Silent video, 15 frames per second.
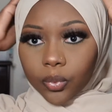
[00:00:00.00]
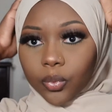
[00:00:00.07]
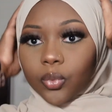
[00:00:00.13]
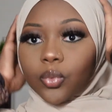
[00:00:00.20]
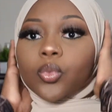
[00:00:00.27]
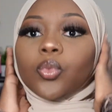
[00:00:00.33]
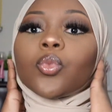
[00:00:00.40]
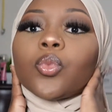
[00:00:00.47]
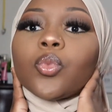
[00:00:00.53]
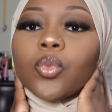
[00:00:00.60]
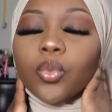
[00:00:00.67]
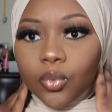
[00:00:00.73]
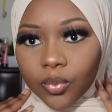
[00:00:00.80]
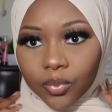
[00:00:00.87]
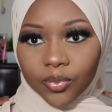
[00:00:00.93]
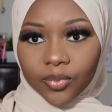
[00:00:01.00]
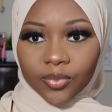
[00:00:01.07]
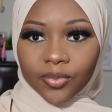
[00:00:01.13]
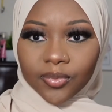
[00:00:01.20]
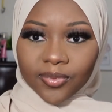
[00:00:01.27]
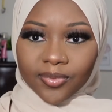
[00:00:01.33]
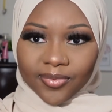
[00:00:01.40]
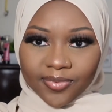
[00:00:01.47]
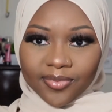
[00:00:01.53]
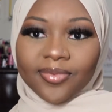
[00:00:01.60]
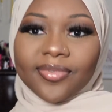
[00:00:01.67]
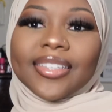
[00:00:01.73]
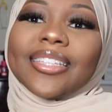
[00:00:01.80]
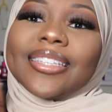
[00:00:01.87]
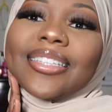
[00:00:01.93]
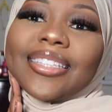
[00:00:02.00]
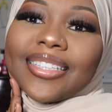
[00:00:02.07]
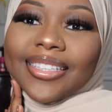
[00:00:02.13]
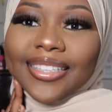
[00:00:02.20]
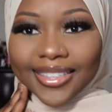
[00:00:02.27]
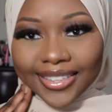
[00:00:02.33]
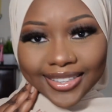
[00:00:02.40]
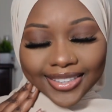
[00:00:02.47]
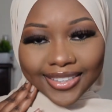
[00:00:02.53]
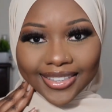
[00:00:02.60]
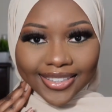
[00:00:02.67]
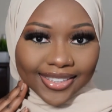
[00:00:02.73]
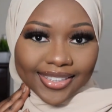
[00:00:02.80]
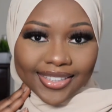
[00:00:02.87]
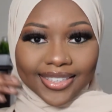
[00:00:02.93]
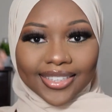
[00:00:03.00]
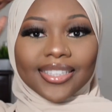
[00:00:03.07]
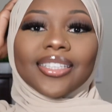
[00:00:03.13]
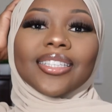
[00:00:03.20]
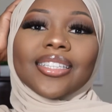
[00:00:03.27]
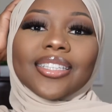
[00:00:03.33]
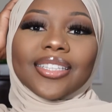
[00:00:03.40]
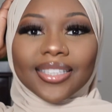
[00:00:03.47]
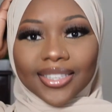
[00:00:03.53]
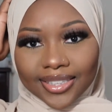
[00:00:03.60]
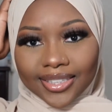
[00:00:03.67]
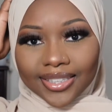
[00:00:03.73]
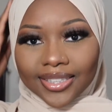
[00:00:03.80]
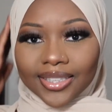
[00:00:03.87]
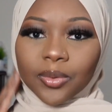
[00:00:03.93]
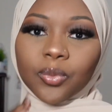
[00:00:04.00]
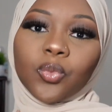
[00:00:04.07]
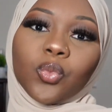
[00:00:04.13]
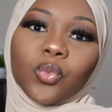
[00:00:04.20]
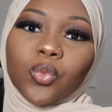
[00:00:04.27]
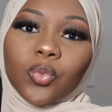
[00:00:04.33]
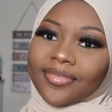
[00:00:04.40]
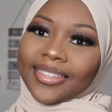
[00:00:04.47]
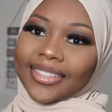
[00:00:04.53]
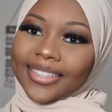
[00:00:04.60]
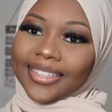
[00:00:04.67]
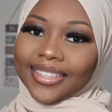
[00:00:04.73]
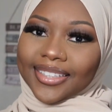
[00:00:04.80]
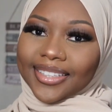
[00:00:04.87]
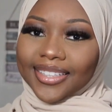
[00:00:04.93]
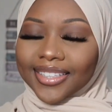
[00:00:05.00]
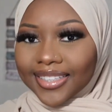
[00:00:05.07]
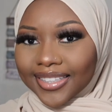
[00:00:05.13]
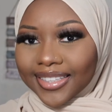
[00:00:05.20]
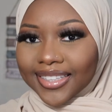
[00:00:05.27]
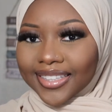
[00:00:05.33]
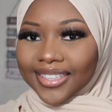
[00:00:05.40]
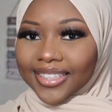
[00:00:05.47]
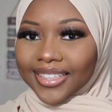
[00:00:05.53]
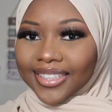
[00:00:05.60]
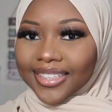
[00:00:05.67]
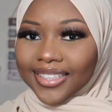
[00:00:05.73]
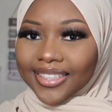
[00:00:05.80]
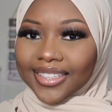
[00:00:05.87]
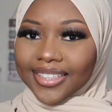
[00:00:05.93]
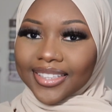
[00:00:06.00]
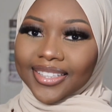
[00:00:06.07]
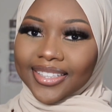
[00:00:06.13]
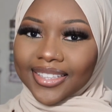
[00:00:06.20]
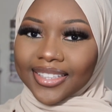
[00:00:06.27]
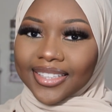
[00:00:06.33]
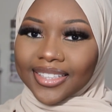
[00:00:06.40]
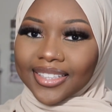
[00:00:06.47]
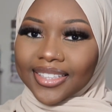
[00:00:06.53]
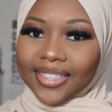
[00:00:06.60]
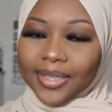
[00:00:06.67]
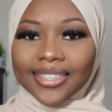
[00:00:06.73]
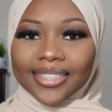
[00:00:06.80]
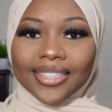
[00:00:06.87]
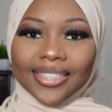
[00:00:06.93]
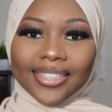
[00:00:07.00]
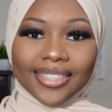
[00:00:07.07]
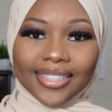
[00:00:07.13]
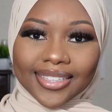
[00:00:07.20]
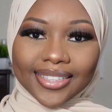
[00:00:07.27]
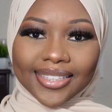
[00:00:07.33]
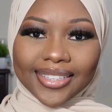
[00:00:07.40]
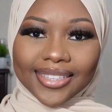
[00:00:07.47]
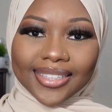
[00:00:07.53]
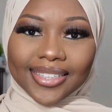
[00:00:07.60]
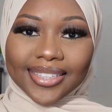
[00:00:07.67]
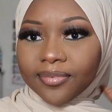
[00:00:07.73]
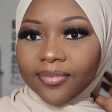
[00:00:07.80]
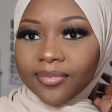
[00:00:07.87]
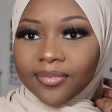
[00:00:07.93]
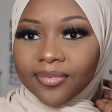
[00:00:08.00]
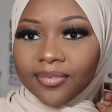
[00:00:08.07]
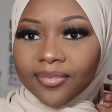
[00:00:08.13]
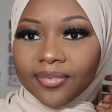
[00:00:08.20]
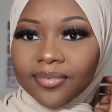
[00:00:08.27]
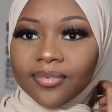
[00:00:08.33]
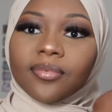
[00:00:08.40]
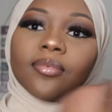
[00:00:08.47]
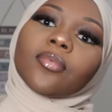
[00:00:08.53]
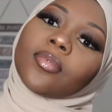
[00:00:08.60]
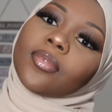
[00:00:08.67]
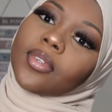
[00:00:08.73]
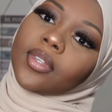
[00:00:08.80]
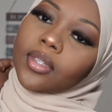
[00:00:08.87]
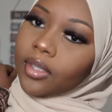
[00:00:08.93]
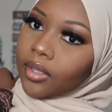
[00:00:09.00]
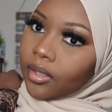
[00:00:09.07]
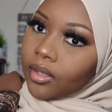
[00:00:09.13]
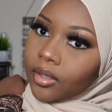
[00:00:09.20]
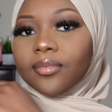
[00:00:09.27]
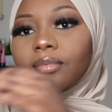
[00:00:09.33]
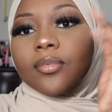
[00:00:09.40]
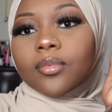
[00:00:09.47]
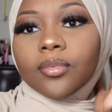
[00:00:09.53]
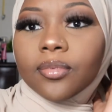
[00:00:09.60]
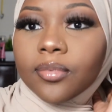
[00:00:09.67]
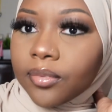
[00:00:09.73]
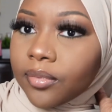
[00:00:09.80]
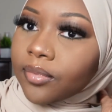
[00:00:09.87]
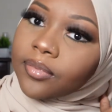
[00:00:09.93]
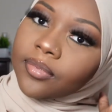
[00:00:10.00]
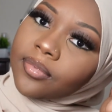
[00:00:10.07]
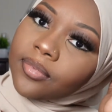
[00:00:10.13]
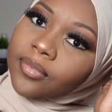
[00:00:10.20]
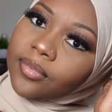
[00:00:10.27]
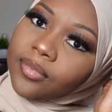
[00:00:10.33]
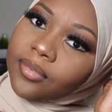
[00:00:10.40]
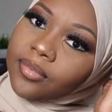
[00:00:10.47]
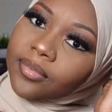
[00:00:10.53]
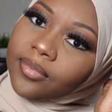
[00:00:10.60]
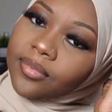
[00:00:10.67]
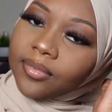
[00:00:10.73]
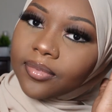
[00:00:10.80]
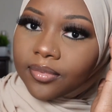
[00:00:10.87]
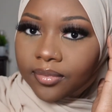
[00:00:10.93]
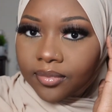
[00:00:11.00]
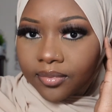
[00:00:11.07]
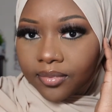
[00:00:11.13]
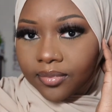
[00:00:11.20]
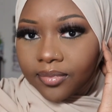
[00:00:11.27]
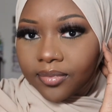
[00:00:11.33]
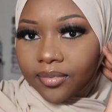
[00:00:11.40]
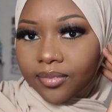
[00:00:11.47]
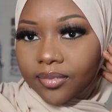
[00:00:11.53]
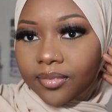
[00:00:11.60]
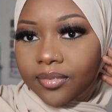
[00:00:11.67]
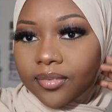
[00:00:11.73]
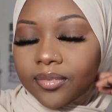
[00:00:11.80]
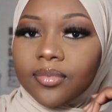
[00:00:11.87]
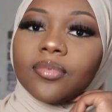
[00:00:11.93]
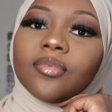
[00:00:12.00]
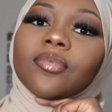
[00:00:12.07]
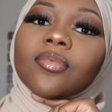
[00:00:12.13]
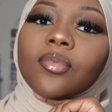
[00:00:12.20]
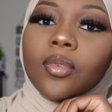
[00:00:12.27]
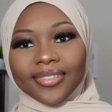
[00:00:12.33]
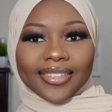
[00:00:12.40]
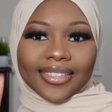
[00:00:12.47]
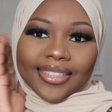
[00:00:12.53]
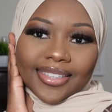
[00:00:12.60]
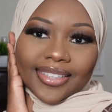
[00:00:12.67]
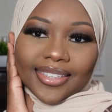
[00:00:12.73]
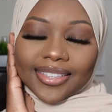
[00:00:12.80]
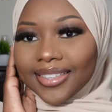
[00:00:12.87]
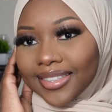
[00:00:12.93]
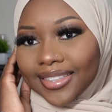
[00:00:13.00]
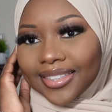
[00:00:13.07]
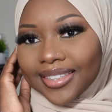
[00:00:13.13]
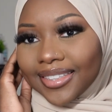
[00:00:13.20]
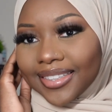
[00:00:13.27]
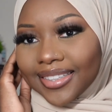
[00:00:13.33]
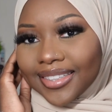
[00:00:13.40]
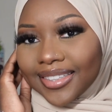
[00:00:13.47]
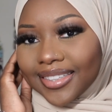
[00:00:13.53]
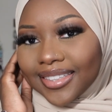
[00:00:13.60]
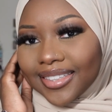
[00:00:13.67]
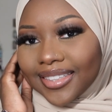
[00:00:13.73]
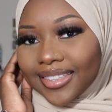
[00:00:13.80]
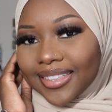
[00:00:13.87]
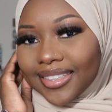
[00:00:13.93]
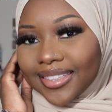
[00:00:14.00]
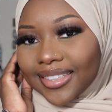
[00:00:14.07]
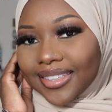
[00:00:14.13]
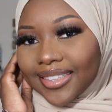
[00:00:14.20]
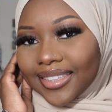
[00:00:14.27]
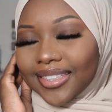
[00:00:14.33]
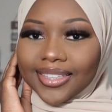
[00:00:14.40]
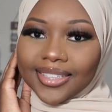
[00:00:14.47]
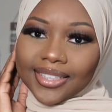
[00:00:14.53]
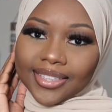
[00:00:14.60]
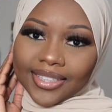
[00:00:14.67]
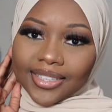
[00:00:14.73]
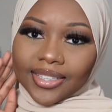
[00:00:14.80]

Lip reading: voila, there you have it. Your soft glam baddie beats. Don't I look good? Didn't I tell y'all to trust the process? I know I was looking crazy earlier, but look at this. I used to literally spend $100 on makeup artists every time I wanted